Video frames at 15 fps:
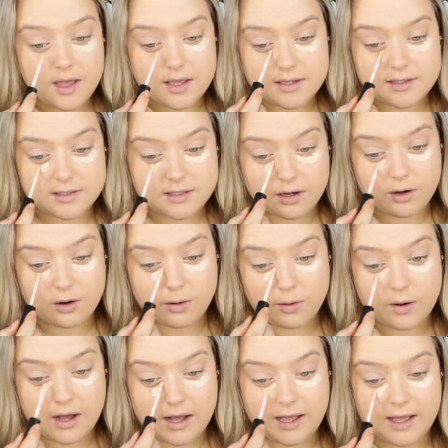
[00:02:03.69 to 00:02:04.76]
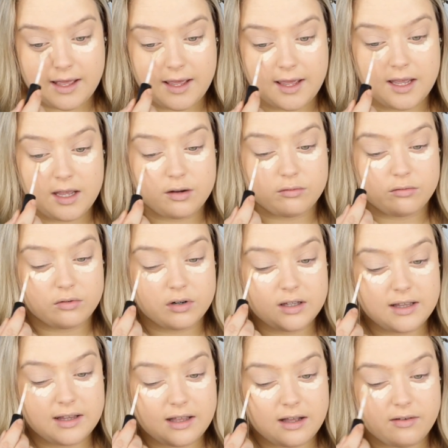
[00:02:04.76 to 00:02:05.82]
So I
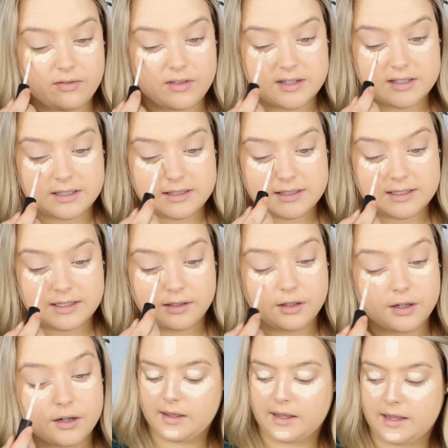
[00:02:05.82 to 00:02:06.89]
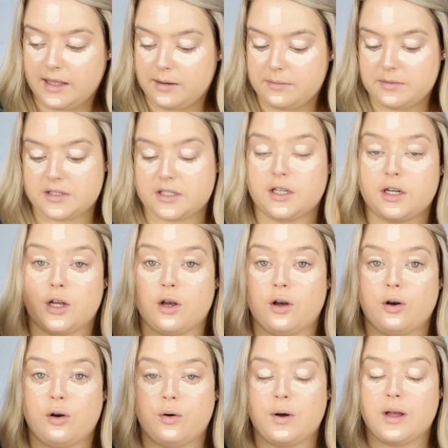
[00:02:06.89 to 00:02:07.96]
really love this concealer. And I'm just gonna
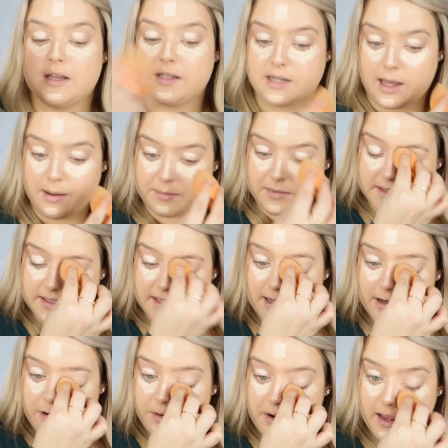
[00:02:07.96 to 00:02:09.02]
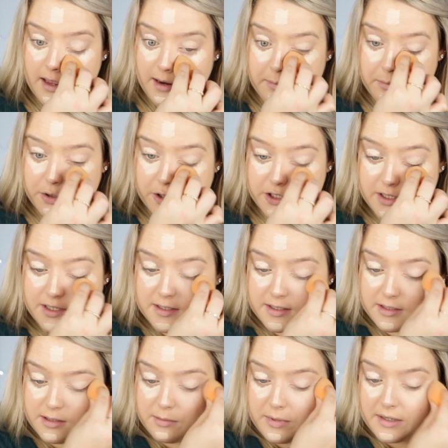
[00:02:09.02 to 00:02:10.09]
go tap this out and push this
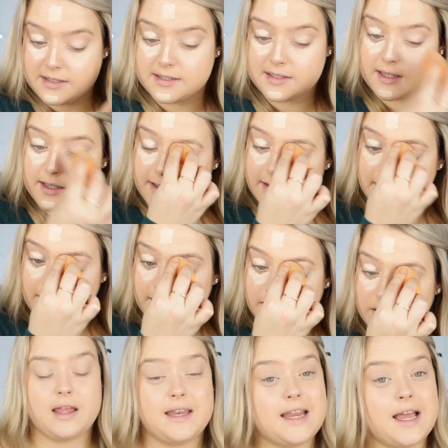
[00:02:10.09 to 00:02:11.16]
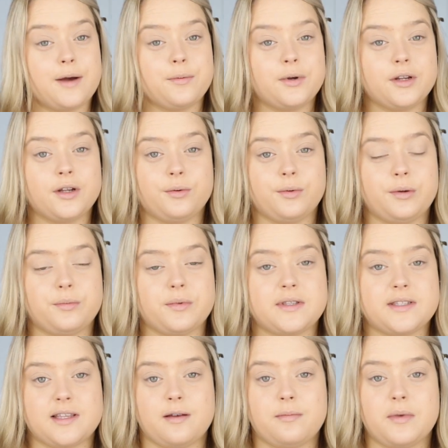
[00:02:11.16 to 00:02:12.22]
into my skin. Now I'm going to go in with
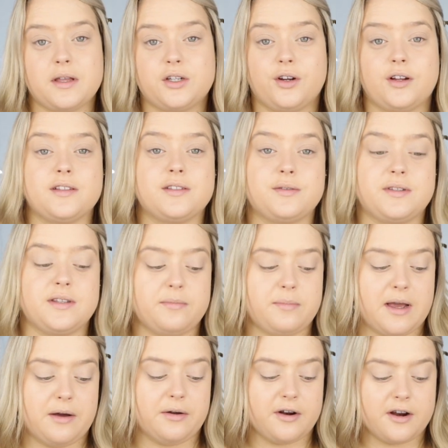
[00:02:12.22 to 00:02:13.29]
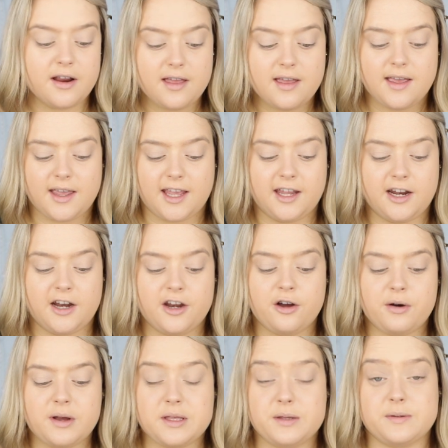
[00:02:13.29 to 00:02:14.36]
some translucent powder, and I know
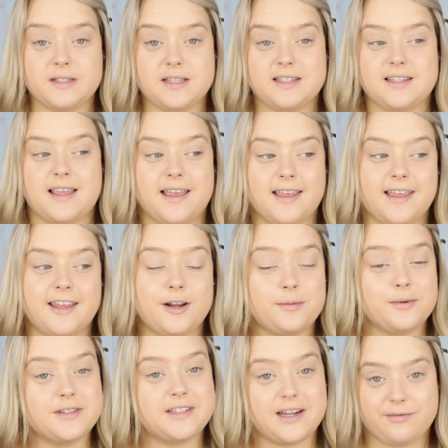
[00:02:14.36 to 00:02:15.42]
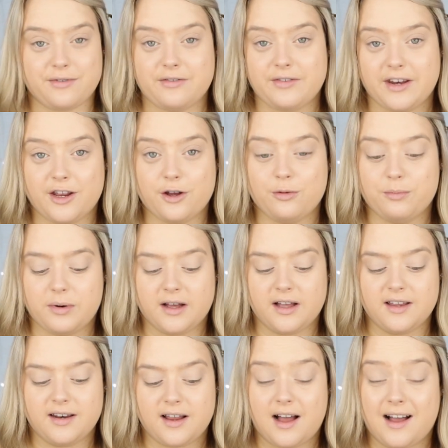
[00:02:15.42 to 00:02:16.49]
I use this in almost every video,
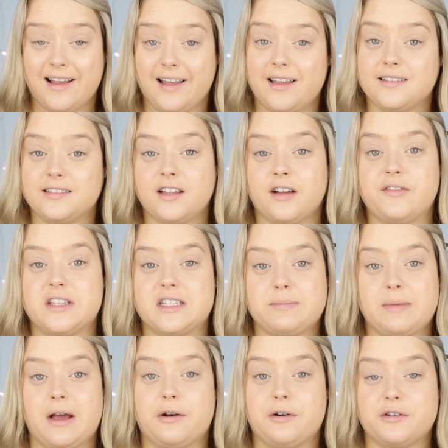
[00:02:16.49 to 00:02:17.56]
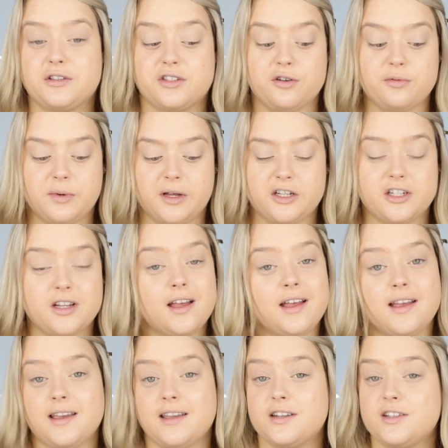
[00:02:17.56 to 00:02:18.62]
but I love this powder so much.
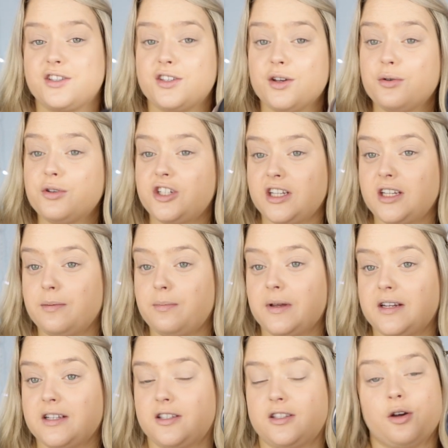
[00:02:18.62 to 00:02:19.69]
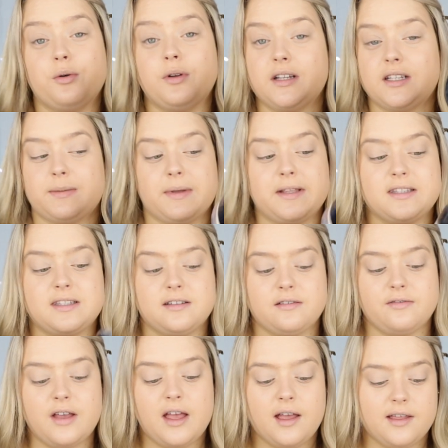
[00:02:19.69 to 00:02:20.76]
It is so cheap, it is so
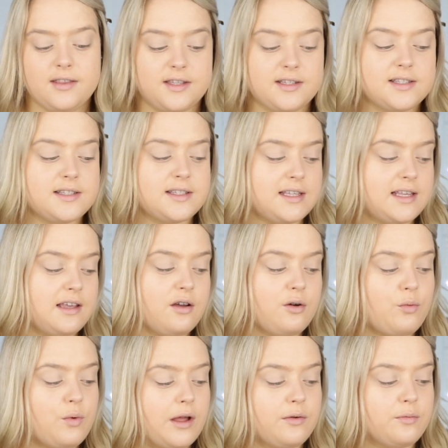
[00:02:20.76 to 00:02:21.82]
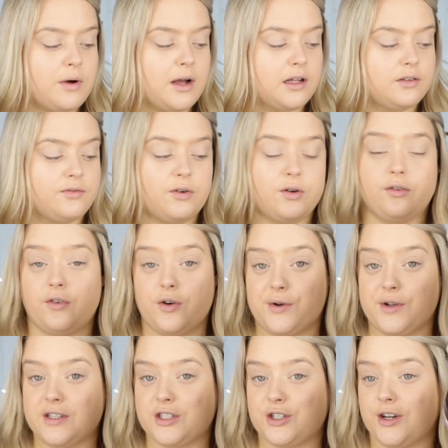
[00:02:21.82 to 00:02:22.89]
inexpensive. This is the Wet n Wild Photo
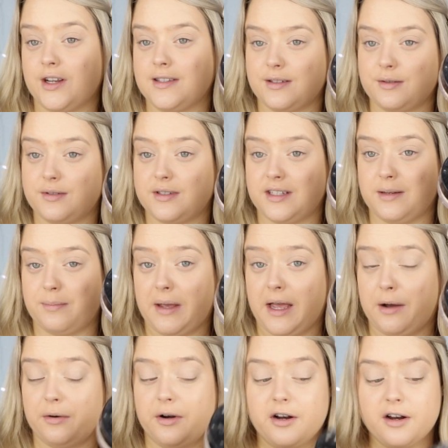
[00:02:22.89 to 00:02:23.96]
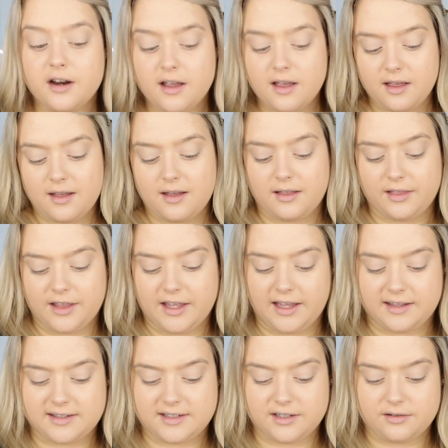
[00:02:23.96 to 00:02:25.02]
Focus Translucent Powder.
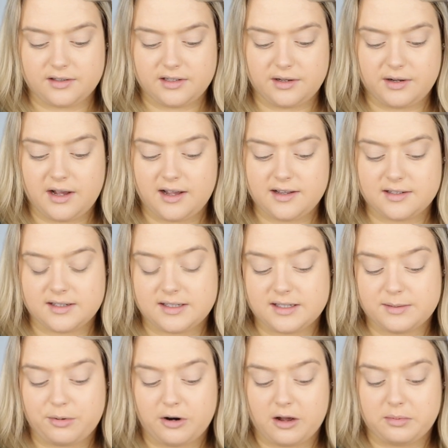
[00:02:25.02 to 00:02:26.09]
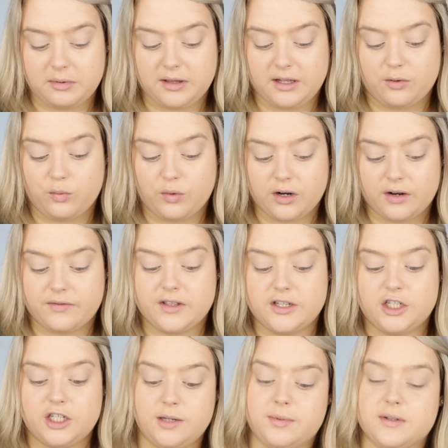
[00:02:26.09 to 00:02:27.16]
Like, seriously you guys, this is probably like one of the
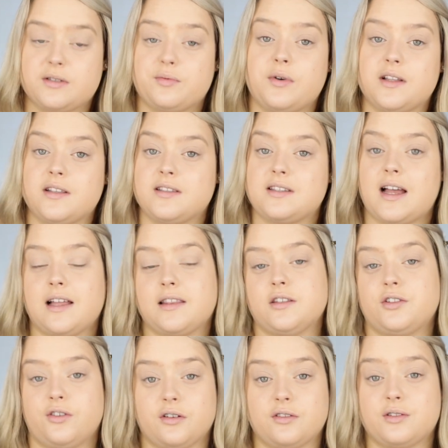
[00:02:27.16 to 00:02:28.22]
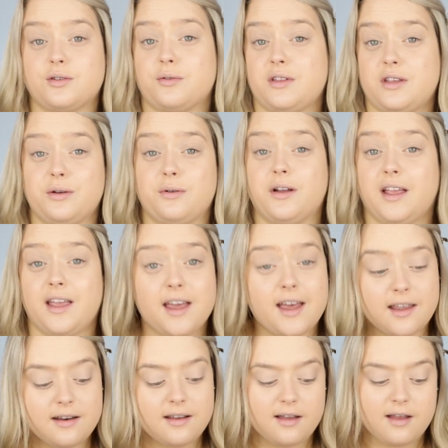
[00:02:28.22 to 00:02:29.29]
cheapest ones at the drugstore that you can
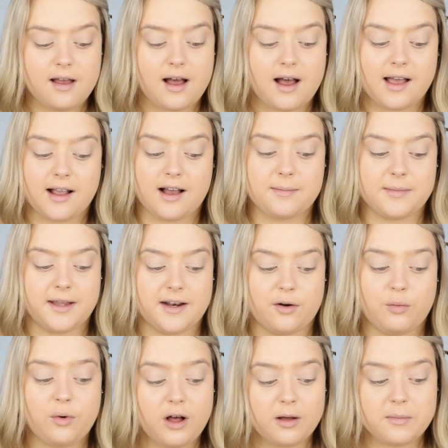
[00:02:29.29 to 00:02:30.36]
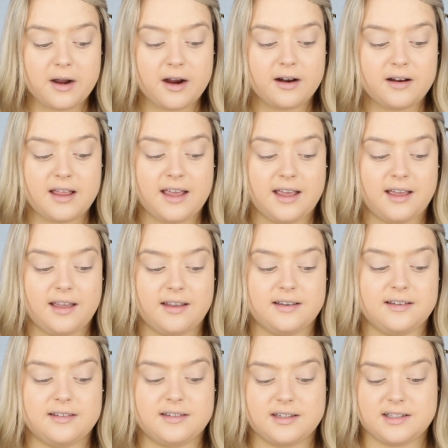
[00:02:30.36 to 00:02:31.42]
get. I got mine at Walmart,
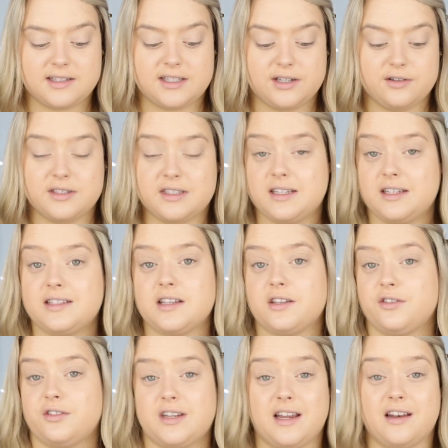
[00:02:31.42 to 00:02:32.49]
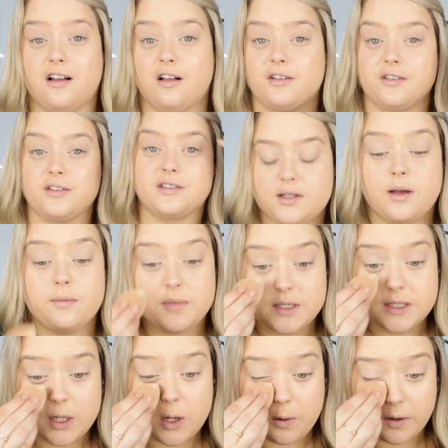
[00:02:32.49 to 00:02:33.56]
and seriously, it's under $10. I'm
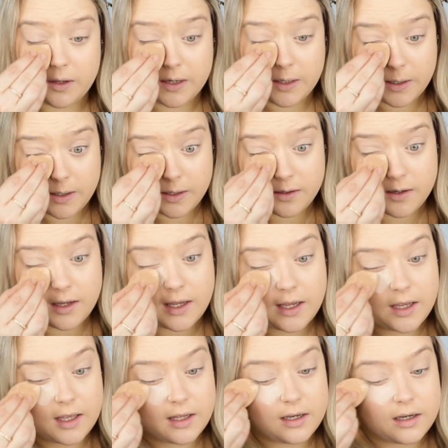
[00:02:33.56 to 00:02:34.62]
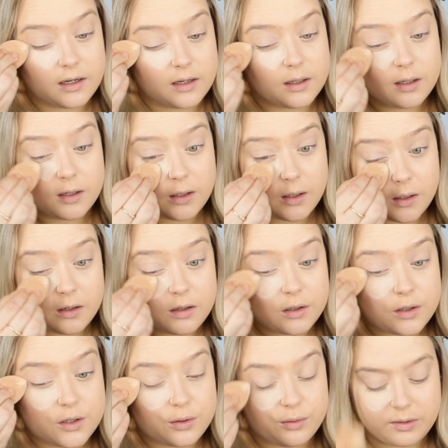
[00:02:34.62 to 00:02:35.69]
just going in and
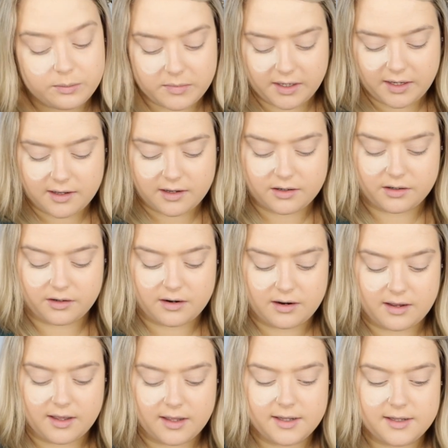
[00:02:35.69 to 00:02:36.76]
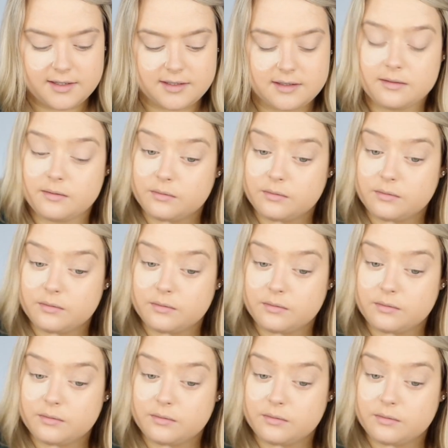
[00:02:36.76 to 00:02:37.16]
doing my under eyes.